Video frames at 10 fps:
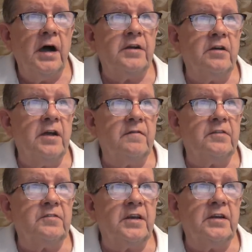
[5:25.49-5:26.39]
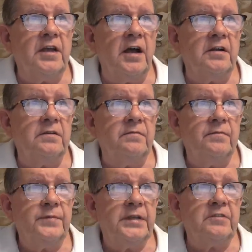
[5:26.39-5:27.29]
I don't have the skin colour
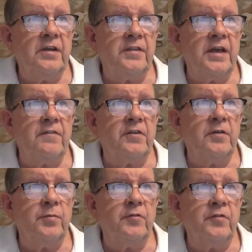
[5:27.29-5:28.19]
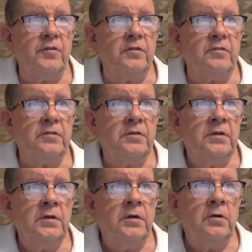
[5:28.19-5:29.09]
that South Africa prefers,
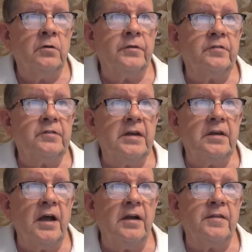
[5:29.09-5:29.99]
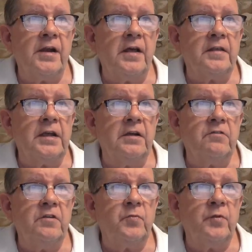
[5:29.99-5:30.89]
or the skin colour that other
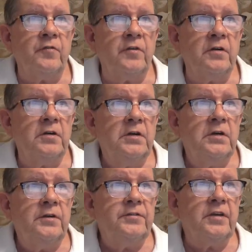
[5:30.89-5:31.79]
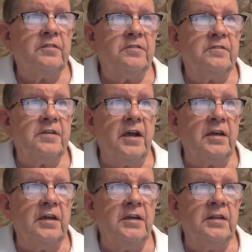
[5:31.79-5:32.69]
countries prefer. Just
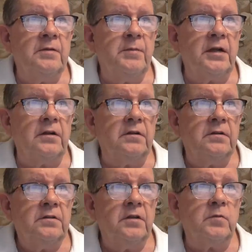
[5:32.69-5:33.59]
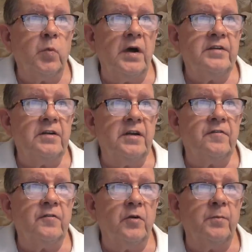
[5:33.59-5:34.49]
stuck in the middle, not white
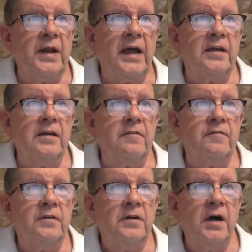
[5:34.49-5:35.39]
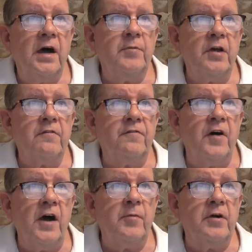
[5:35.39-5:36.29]
enough or black enough. I'm not a
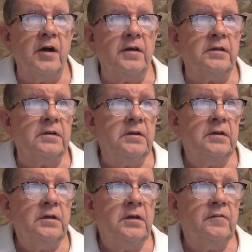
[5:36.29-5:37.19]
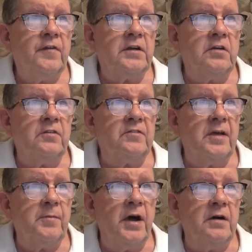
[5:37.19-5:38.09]
farmer either. If I could
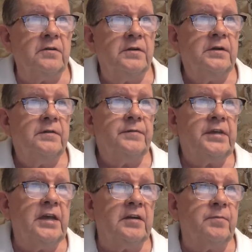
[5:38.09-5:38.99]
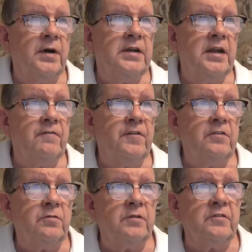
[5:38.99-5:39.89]
somehow get my nephew
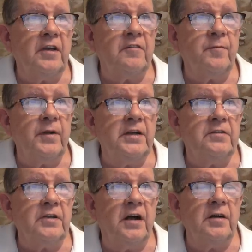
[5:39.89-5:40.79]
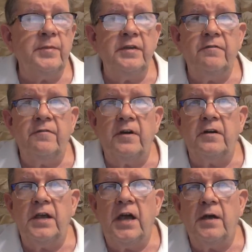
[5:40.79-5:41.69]
to a safe place, I'll be
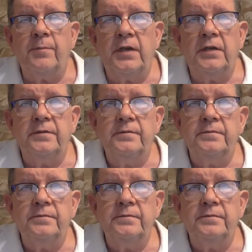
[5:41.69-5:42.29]
very happy.